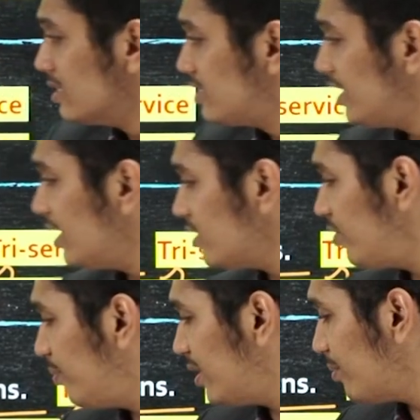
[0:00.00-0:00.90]
CDS
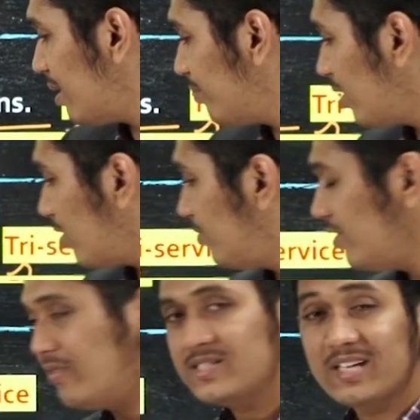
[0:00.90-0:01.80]
will be the member of
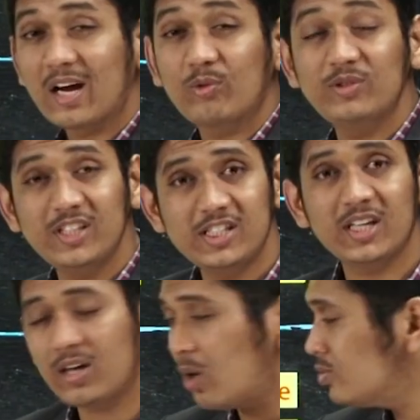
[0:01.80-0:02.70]
Defense
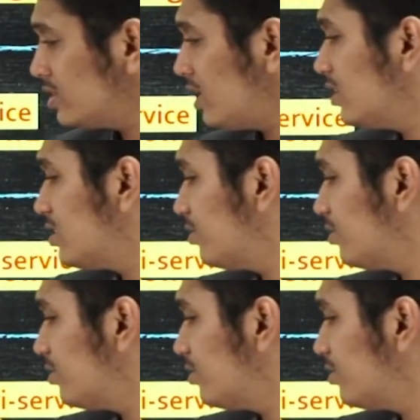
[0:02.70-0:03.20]
Acquisition Council, this is